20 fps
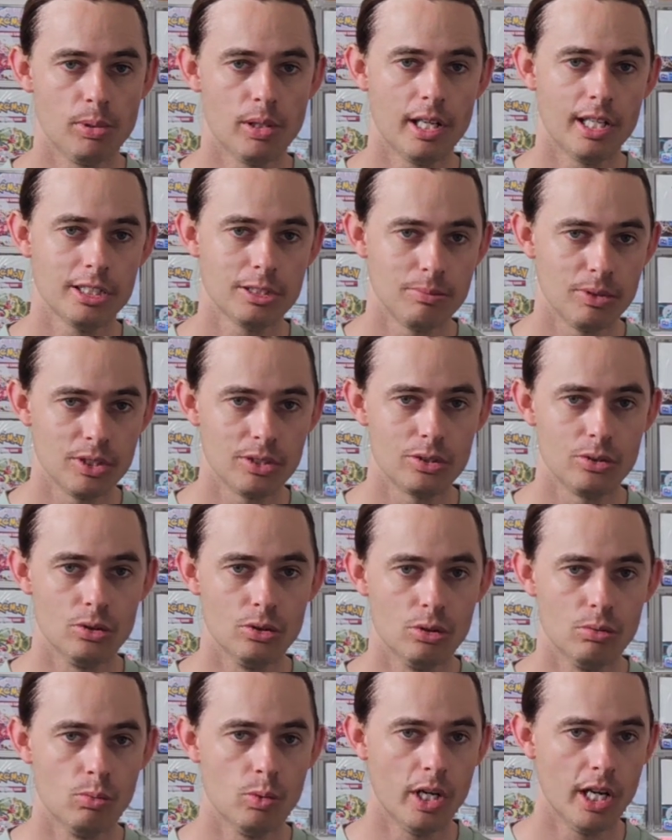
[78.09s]
Plasma
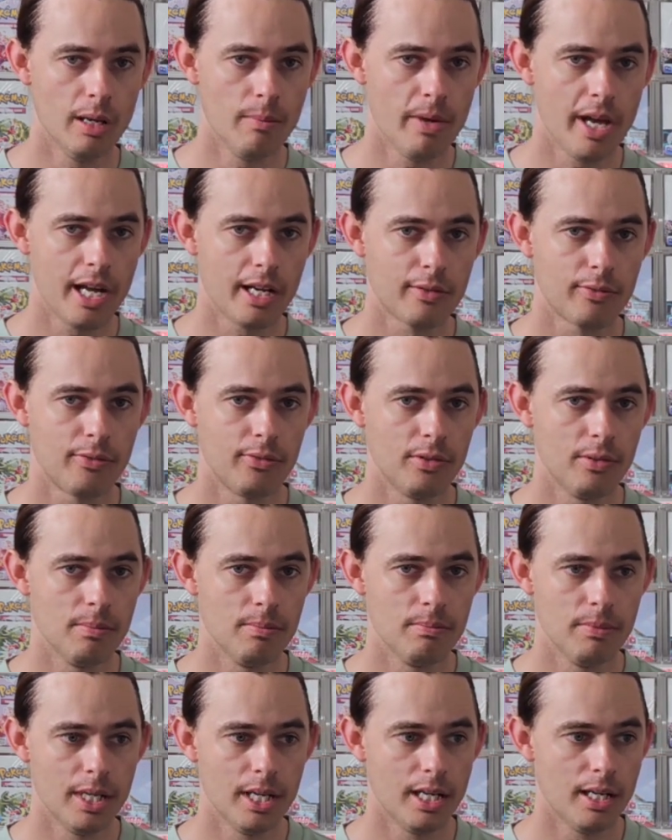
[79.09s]
Storm way back
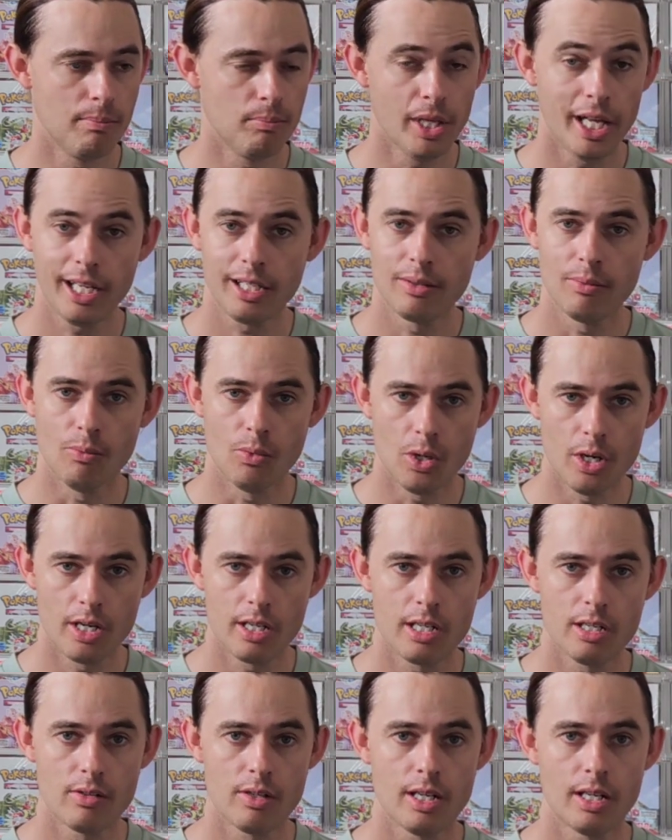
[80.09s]
from Black and White
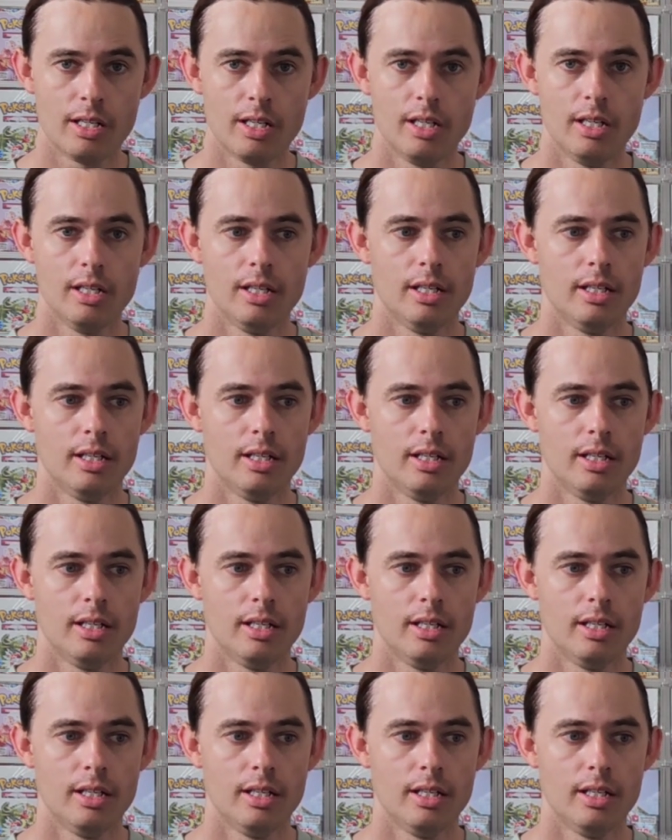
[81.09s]
era.